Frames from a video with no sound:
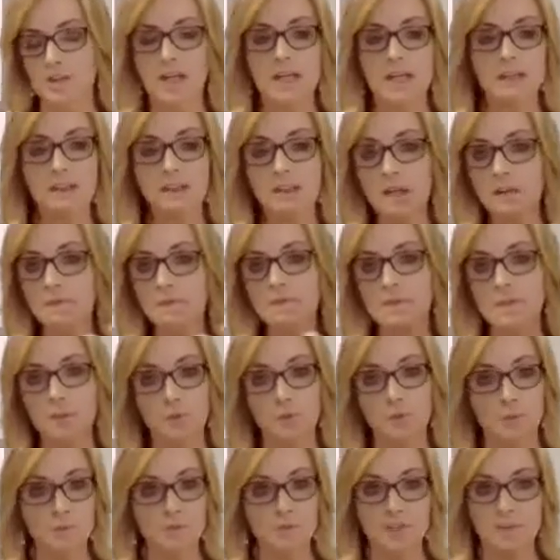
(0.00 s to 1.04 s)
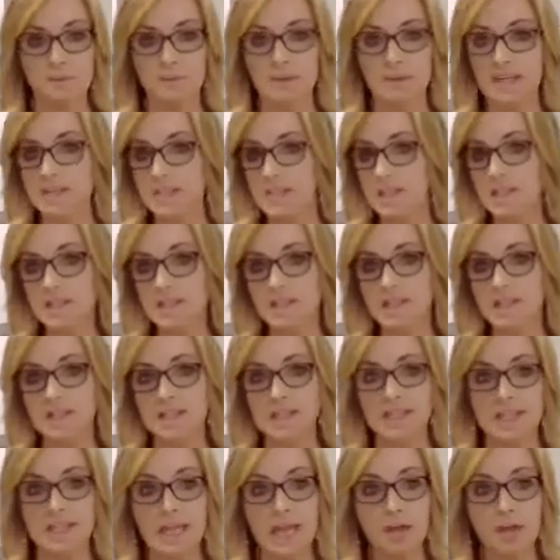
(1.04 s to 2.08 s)
I'd love to throw some ideas
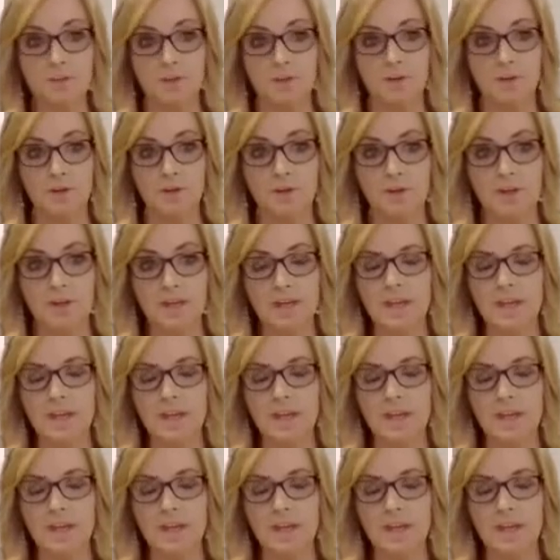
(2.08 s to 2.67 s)
together.